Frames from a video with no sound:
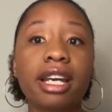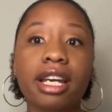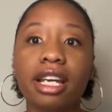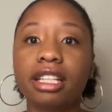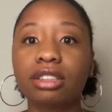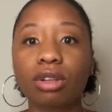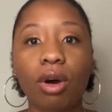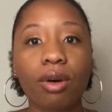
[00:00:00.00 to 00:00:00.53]

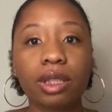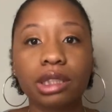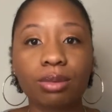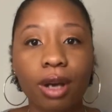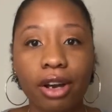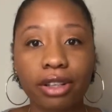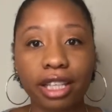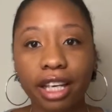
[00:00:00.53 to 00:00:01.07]
it's always
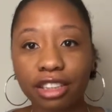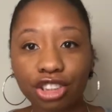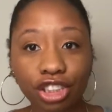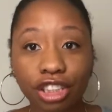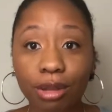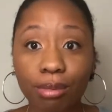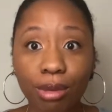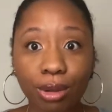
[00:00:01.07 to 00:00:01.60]
about
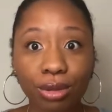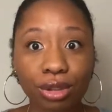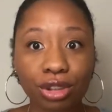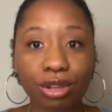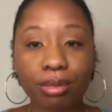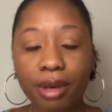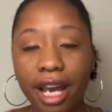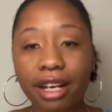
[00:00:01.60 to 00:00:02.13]
catching the most
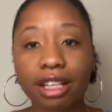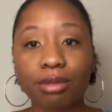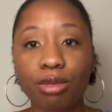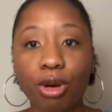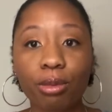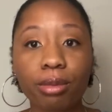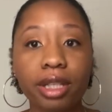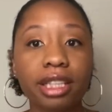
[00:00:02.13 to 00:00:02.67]
dramatic
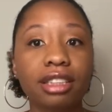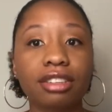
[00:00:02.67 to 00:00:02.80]
moment.